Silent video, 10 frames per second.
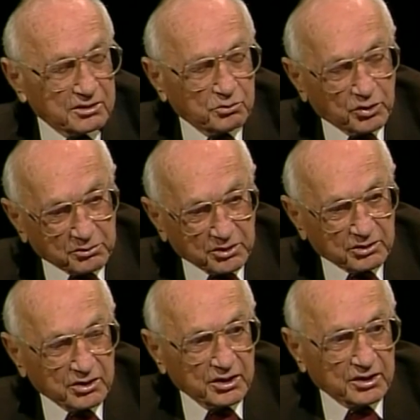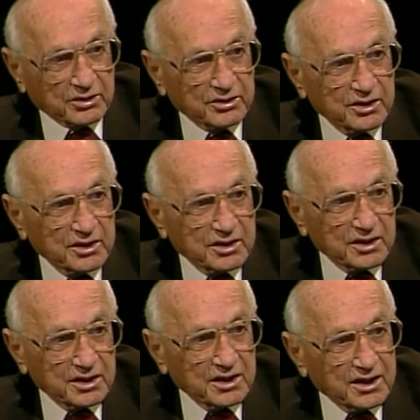one way or the other.
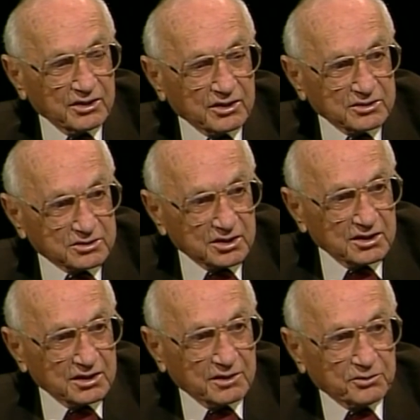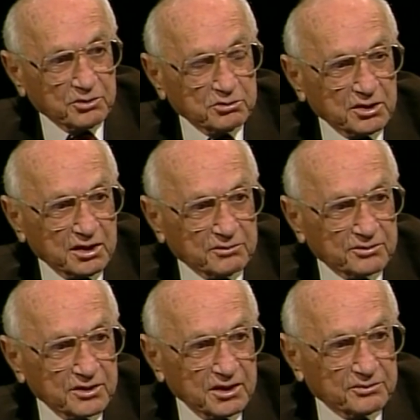Either, you see,
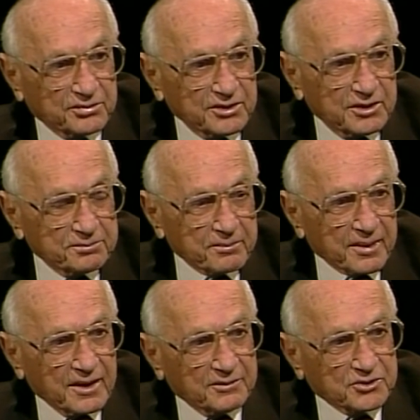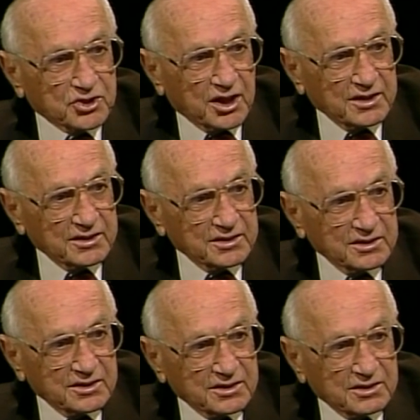if China
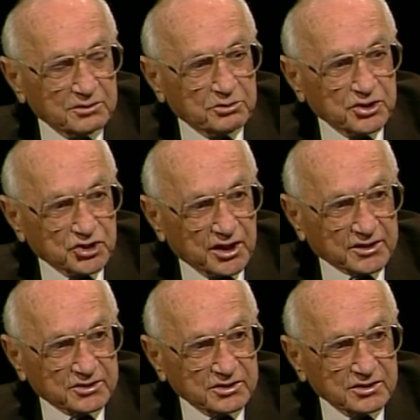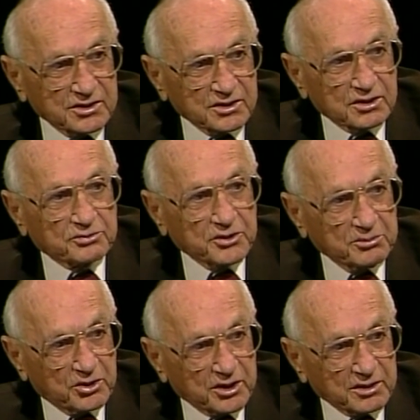rejects the
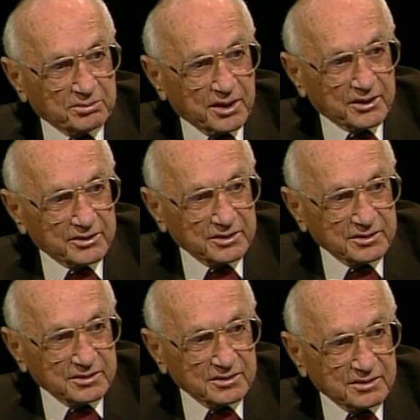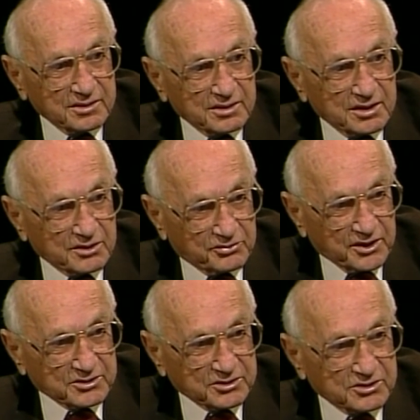free market pattern, it
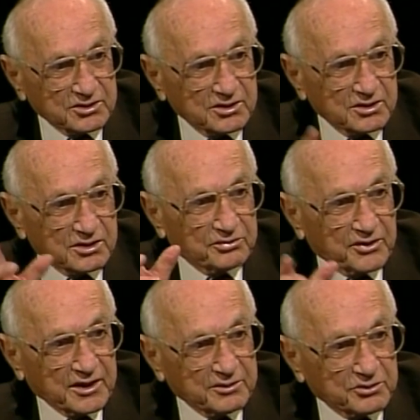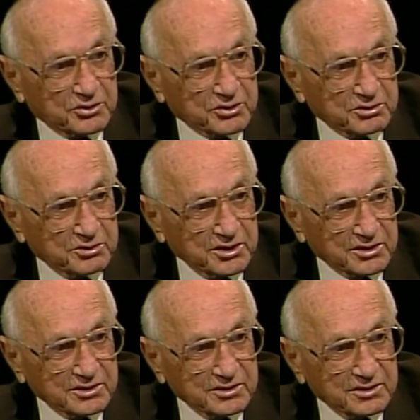faces the fate of North
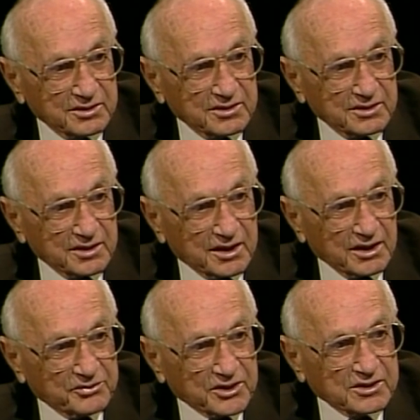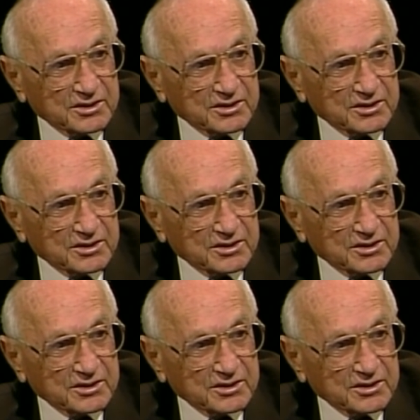Korea. If